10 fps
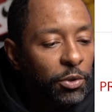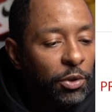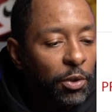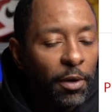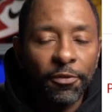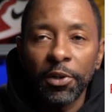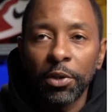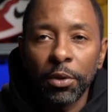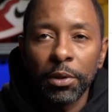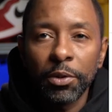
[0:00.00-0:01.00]
So I
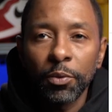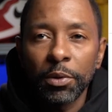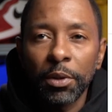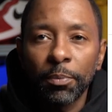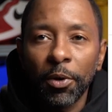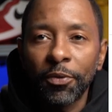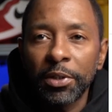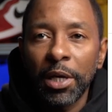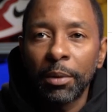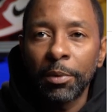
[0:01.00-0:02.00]
figured this was the perfect
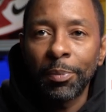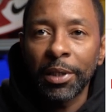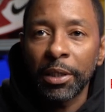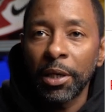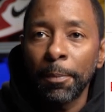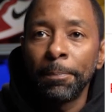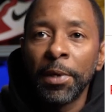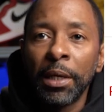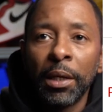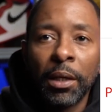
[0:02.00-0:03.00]
time to pick it up
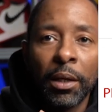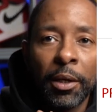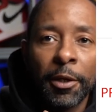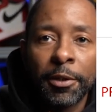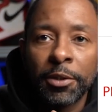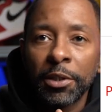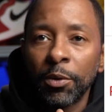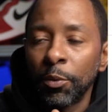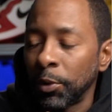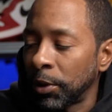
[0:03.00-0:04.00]
and see
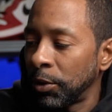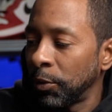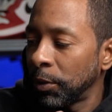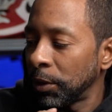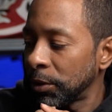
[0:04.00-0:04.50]
what we could do with it.